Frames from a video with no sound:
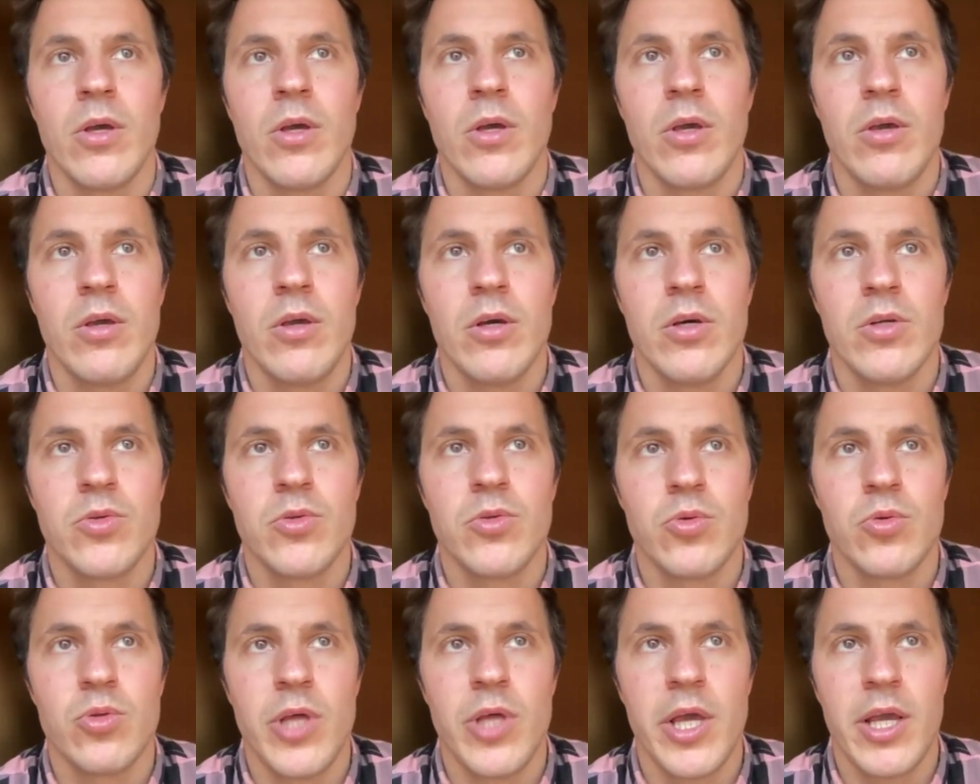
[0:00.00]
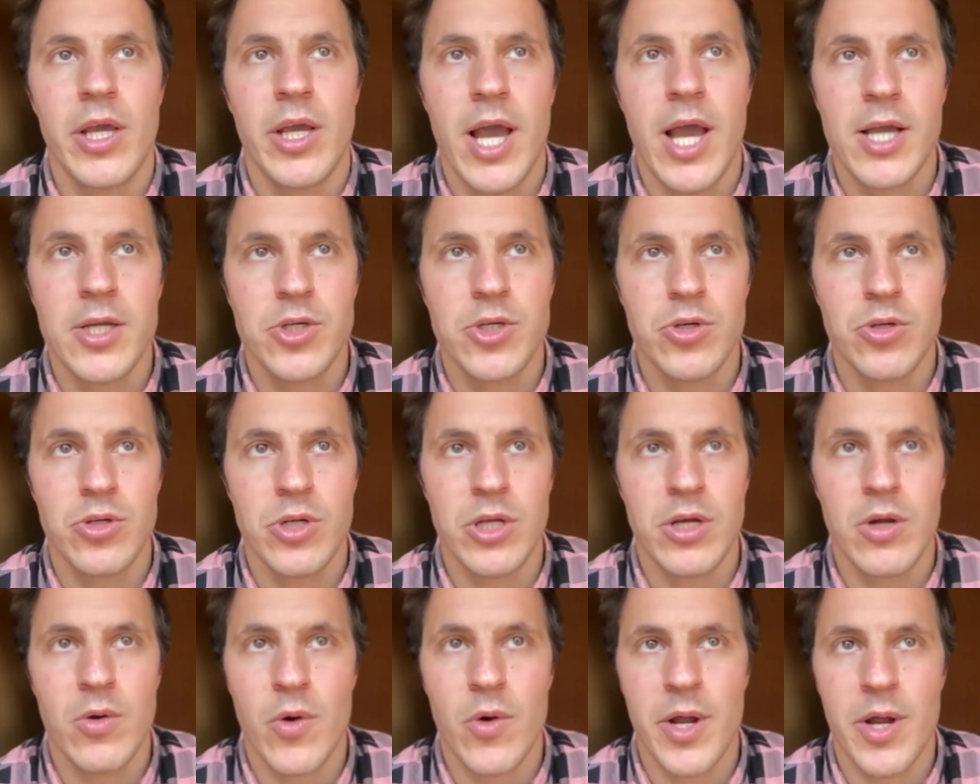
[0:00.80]
here to take
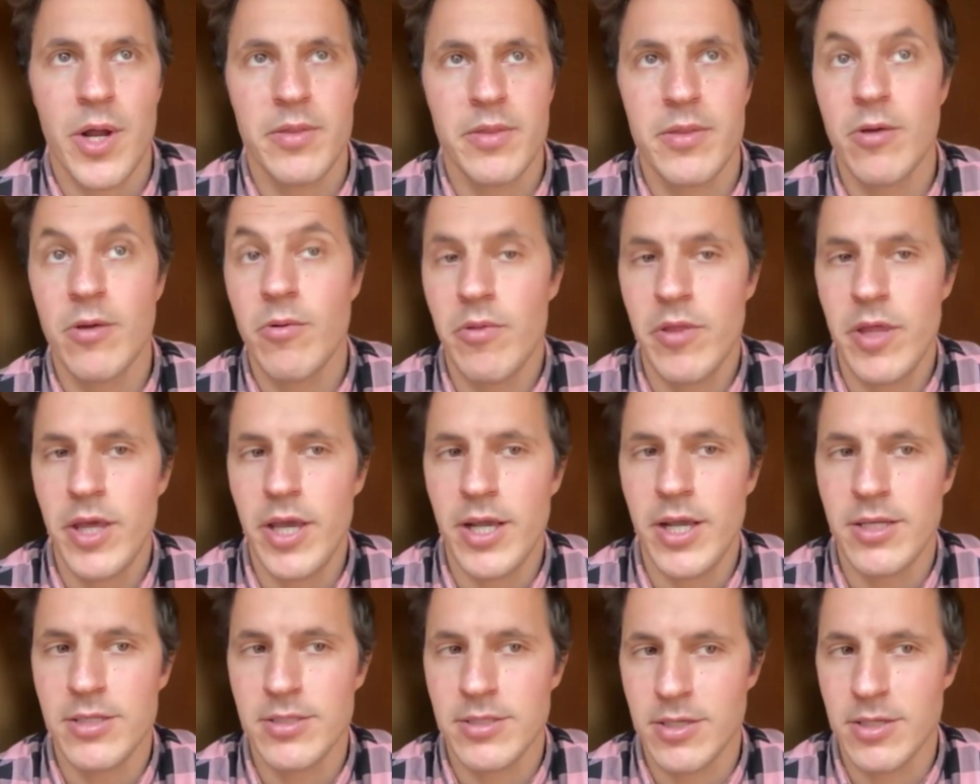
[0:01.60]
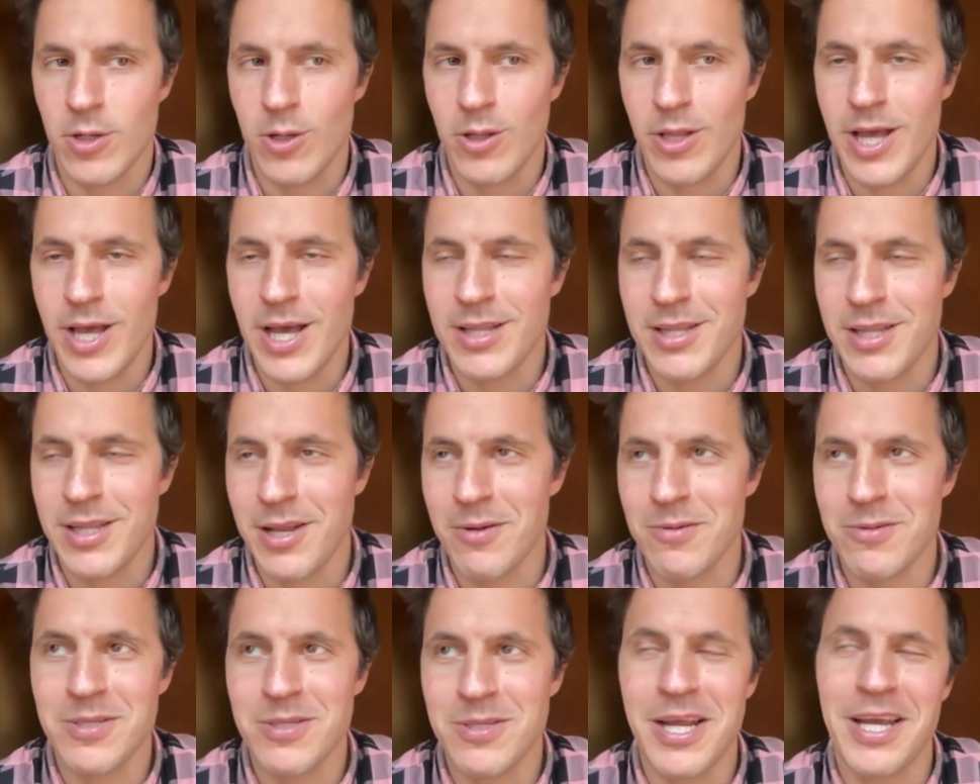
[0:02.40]
action and create new things and all that.
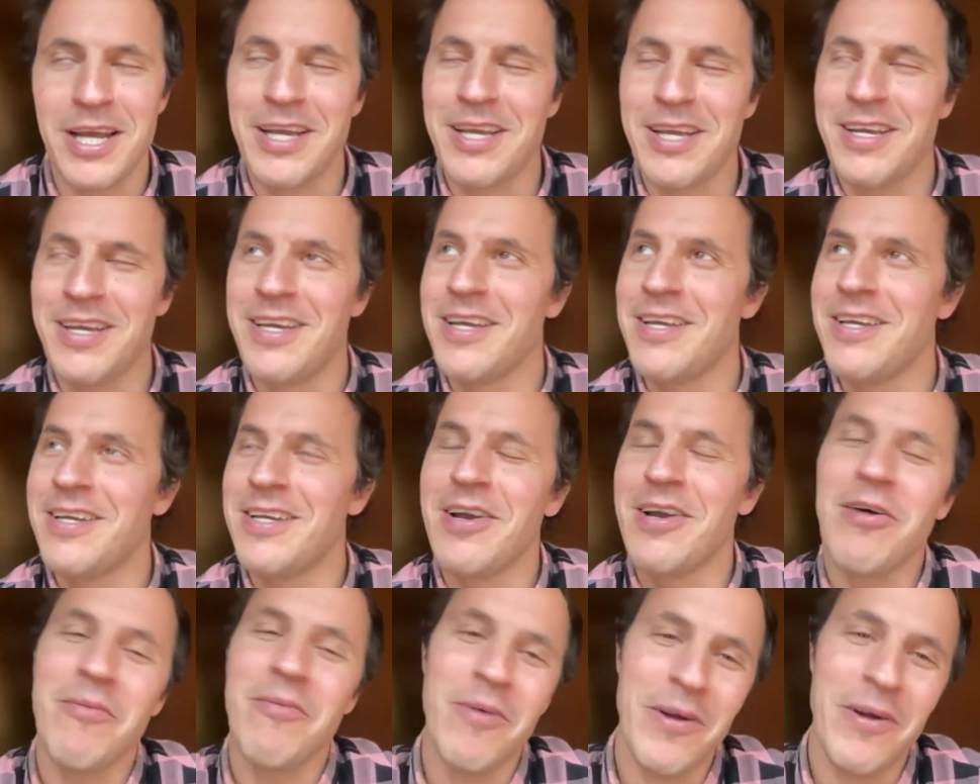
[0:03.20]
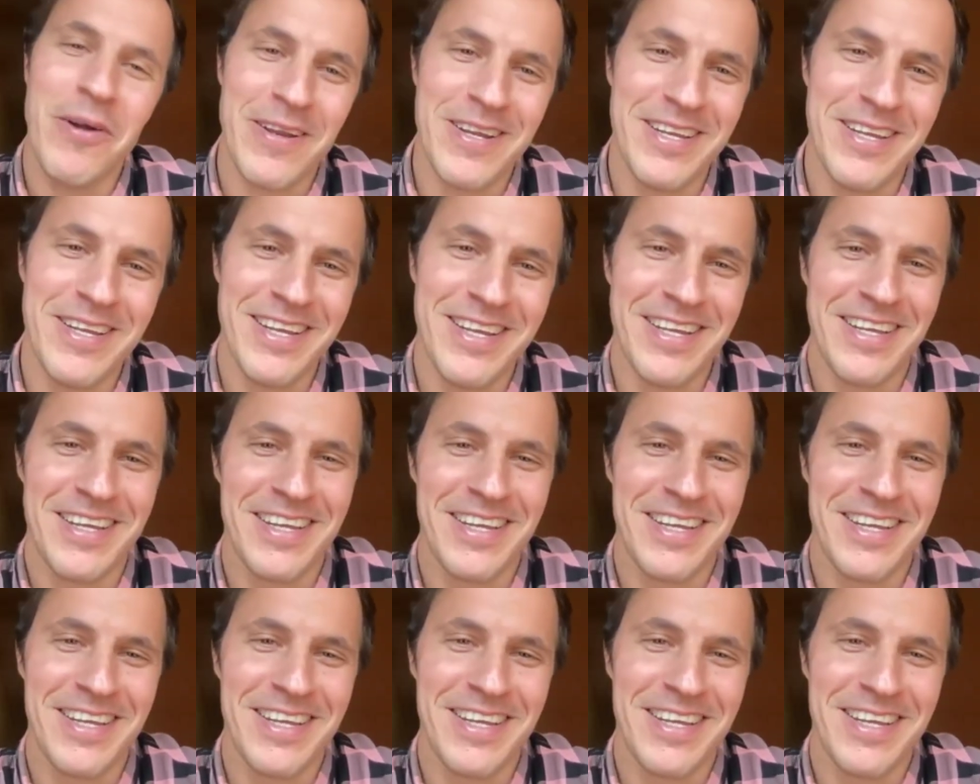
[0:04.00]
And I was like, come on.